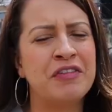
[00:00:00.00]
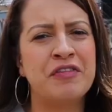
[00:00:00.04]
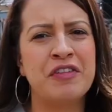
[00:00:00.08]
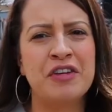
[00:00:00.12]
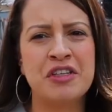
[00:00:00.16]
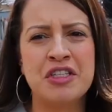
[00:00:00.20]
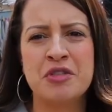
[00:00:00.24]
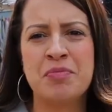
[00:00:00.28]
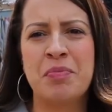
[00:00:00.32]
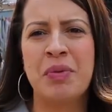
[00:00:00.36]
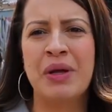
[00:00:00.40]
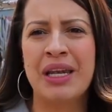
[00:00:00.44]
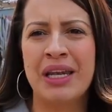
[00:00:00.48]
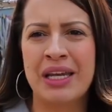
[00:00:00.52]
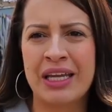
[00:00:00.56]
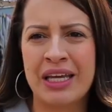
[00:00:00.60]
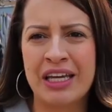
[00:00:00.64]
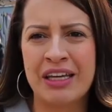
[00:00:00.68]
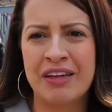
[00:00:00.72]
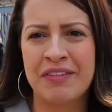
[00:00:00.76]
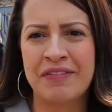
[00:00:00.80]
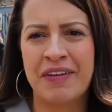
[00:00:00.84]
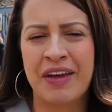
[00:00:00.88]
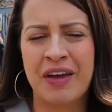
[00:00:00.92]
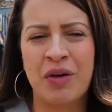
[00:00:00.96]
of us
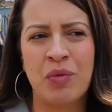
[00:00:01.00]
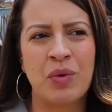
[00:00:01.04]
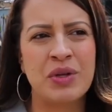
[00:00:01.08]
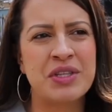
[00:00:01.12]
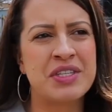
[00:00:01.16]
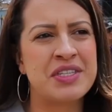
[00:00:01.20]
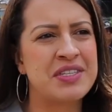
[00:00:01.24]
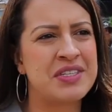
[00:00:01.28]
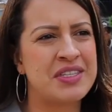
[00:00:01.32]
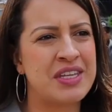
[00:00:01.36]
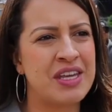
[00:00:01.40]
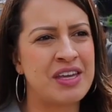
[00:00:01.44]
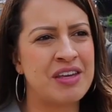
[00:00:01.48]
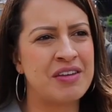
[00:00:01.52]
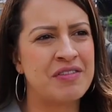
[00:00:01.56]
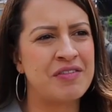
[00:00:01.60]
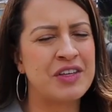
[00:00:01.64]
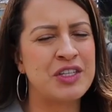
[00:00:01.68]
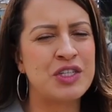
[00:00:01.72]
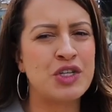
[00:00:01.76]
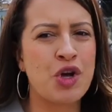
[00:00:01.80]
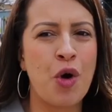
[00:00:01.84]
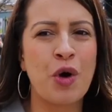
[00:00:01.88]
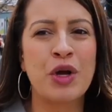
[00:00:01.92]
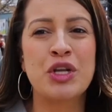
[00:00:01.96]
believe in what Steve
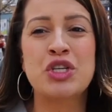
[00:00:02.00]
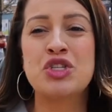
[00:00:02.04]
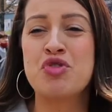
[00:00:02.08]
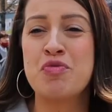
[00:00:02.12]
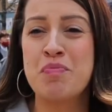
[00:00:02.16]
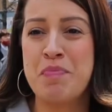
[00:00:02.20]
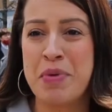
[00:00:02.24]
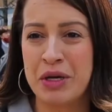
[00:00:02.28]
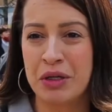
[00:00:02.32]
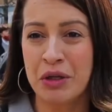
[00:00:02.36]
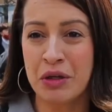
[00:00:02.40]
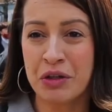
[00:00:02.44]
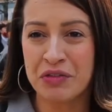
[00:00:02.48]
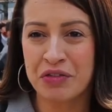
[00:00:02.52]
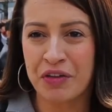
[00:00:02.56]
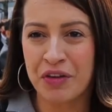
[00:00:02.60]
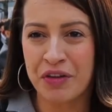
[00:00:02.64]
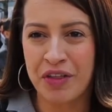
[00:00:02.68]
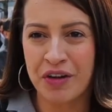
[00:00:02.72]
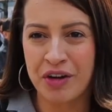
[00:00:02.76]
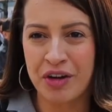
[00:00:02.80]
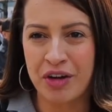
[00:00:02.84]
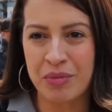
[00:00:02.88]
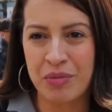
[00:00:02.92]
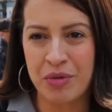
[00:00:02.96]
is going to build for
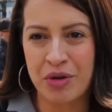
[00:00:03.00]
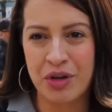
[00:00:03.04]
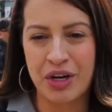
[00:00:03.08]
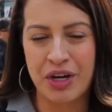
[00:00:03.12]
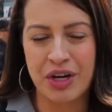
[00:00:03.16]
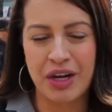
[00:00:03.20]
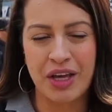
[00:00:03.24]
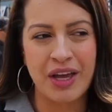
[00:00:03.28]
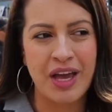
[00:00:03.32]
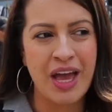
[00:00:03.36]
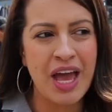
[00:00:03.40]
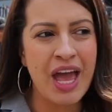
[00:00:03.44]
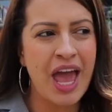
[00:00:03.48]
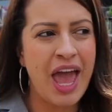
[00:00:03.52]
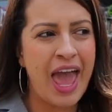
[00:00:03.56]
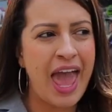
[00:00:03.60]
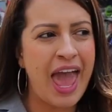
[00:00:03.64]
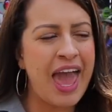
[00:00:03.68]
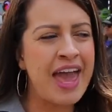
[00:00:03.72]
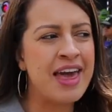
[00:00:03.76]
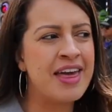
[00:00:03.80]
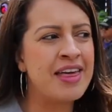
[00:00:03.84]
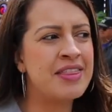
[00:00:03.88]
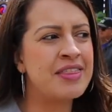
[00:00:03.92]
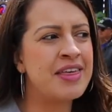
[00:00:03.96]
the community,
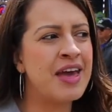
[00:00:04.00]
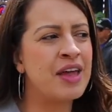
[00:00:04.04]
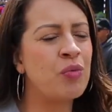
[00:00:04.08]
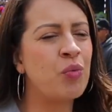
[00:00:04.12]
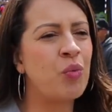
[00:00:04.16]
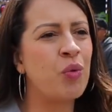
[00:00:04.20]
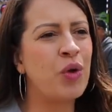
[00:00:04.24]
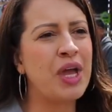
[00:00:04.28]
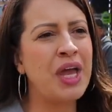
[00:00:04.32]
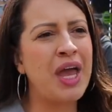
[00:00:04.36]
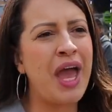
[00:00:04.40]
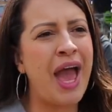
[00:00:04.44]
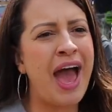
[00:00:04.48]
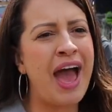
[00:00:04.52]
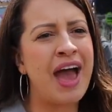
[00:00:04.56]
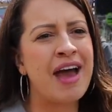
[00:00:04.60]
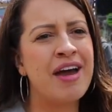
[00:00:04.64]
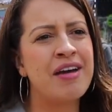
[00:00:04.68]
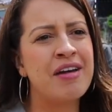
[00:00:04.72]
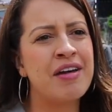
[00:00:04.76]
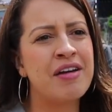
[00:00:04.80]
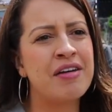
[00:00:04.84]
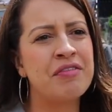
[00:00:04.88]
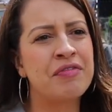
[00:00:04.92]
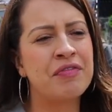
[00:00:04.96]
and that we
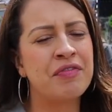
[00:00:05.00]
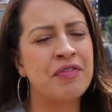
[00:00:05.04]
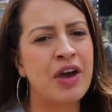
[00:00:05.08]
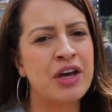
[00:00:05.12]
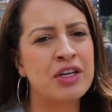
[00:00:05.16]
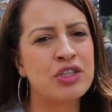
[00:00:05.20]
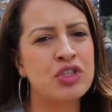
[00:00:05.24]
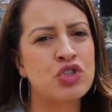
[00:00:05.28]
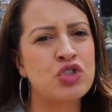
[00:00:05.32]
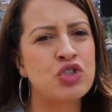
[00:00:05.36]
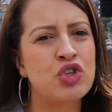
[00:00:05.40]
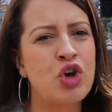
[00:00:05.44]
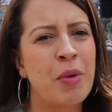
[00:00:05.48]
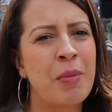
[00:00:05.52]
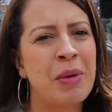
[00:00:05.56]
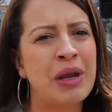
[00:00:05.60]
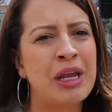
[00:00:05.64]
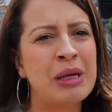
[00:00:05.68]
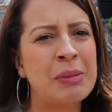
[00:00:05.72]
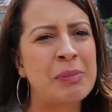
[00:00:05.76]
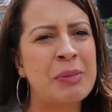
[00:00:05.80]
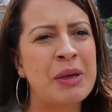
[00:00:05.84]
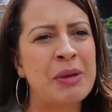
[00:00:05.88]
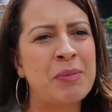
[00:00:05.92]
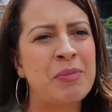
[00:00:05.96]
have so many
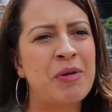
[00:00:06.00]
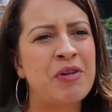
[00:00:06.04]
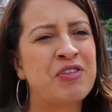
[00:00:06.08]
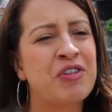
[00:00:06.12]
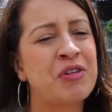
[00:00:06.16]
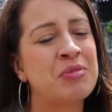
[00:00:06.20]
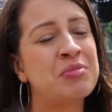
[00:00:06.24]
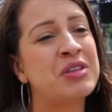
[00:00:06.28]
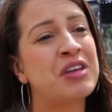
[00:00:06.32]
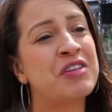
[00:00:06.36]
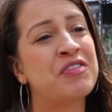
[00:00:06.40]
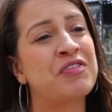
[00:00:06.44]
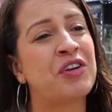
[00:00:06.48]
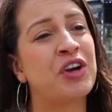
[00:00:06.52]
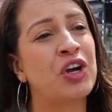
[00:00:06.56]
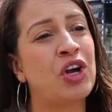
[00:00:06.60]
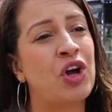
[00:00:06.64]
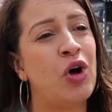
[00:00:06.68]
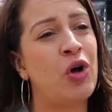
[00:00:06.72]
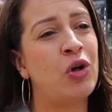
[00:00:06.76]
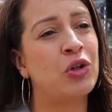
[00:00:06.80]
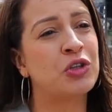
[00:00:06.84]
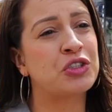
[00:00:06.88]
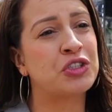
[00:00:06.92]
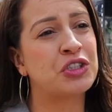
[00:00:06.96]
people from different
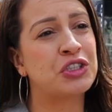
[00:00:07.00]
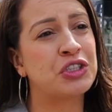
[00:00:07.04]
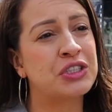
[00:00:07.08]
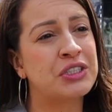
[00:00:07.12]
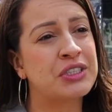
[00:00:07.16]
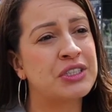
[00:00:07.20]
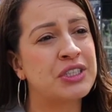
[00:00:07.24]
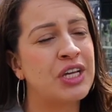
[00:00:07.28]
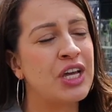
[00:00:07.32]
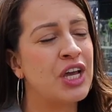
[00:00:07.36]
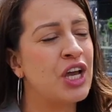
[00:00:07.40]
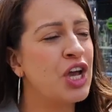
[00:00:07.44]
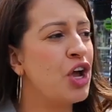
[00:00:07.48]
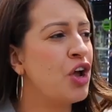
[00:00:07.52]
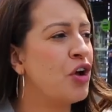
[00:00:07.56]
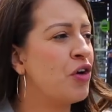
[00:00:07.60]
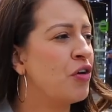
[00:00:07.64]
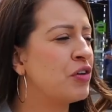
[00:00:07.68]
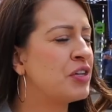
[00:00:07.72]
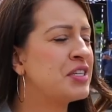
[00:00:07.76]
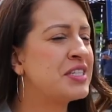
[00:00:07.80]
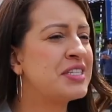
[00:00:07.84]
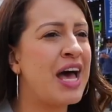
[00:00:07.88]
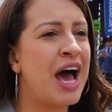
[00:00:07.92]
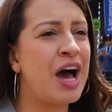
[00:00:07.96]
cultures,
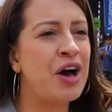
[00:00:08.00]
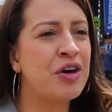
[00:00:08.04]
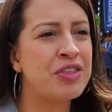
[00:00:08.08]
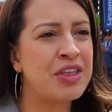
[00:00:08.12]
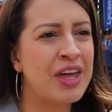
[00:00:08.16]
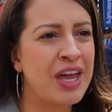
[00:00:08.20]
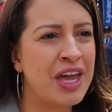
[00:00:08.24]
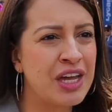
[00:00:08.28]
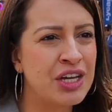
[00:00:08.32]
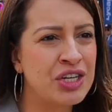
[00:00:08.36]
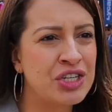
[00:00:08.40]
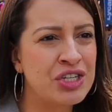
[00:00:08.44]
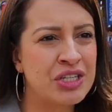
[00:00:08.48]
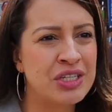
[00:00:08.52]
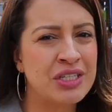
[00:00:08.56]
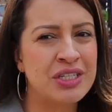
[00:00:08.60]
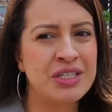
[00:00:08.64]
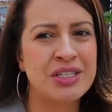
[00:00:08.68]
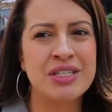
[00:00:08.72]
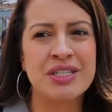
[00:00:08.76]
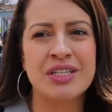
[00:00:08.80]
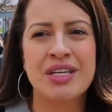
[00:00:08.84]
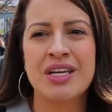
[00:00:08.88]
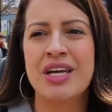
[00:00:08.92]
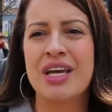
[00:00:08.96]
South
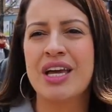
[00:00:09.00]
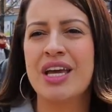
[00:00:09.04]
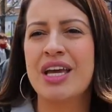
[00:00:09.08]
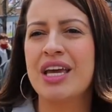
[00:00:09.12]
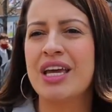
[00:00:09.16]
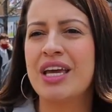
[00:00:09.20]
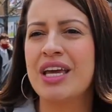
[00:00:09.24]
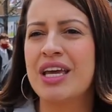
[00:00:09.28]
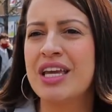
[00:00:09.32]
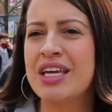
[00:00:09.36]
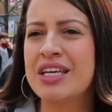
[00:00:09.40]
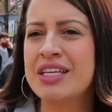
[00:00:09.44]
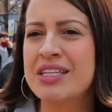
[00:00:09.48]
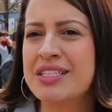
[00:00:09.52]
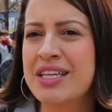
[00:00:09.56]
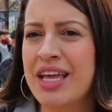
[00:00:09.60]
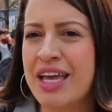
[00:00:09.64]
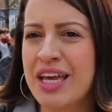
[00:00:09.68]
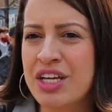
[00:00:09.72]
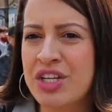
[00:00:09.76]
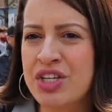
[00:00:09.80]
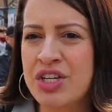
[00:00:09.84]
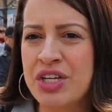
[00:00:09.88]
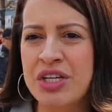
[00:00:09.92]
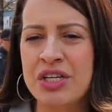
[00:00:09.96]
Asian, East
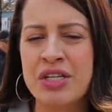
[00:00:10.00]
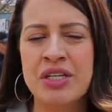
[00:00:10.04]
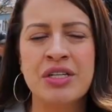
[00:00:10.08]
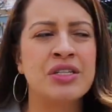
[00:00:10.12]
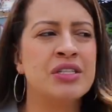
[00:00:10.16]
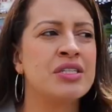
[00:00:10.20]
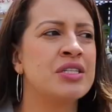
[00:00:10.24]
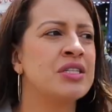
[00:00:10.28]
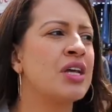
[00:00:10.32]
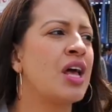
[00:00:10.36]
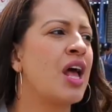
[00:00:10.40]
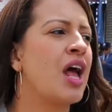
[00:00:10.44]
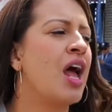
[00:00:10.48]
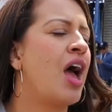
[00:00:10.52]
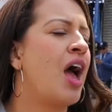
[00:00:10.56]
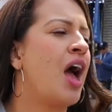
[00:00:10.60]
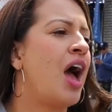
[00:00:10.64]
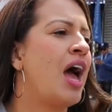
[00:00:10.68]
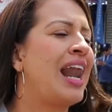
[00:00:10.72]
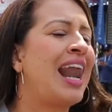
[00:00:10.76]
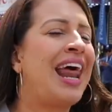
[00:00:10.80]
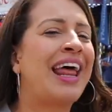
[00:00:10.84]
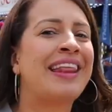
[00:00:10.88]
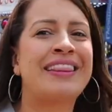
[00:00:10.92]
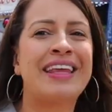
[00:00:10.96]
Asian,
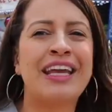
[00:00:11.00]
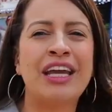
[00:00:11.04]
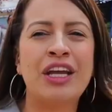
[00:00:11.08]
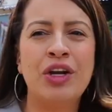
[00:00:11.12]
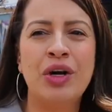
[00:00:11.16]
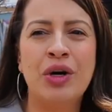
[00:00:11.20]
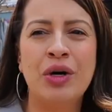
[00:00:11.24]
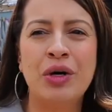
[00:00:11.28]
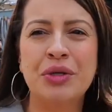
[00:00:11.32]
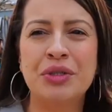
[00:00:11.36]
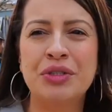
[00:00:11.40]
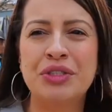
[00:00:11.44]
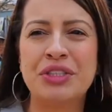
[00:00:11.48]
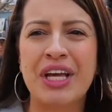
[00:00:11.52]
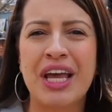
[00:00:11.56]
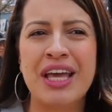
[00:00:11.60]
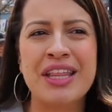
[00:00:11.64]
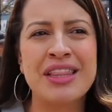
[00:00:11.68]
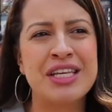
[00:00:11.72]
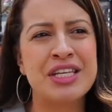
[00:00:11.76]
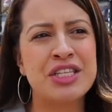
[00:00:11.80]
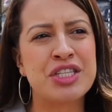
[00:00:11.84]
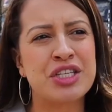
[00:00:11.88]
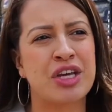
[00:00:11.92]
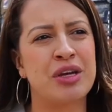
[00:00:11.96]
Latinos in
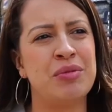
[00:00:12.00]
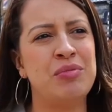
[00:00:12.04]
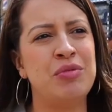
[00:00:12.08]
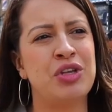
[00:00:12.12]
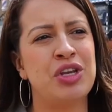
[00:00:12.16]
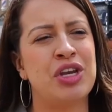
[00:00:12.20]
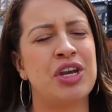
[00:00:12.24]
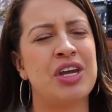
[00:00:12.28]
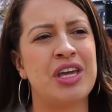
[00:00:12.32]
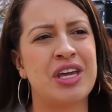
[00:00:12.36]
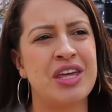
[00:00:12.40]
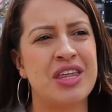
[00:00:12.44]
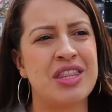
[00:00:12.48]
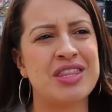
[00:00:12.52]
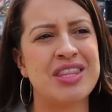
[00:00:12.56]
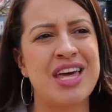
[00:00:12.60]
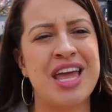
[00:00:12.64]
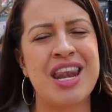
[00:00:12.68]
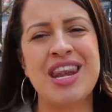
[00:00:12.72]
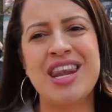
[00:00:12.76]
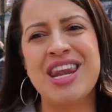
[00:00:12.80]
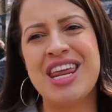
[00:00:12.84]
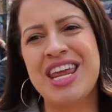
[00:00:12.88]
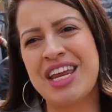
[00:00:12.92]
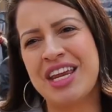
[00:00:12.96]
this community that
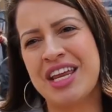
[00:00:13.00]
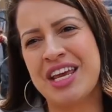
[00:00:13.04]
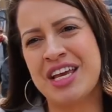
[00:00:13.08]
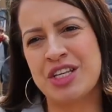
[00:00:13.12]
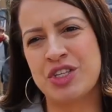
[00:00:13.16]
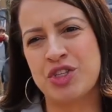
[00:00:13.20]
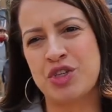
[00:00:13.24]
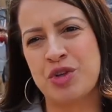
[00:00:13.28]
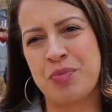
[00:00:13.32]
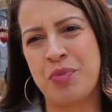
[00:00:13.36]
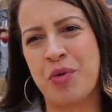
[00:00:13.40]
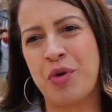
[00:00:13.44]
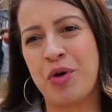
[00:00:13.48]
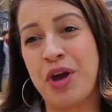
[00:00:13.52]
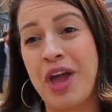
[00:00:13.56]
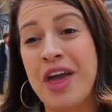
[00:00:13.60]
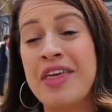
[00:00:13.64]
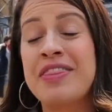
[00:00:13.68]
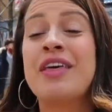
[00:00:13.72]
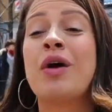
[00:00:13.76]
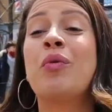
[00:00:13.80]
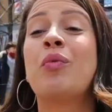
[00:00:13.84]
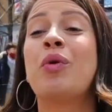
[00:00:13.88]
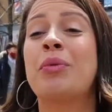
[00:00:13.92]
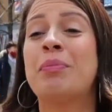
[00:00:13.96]
need his support, and
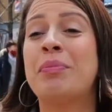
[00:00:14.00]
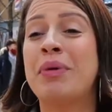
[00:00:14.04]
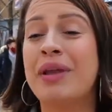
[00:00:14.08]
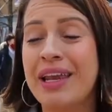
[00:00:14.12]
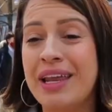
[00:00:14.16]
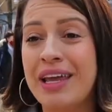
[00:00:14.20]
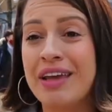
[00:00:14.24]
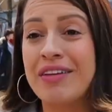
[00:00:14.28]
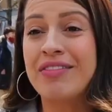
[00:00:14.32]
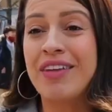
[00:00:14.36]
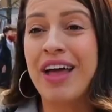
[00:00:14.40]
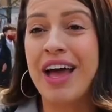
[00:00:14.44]
that we believe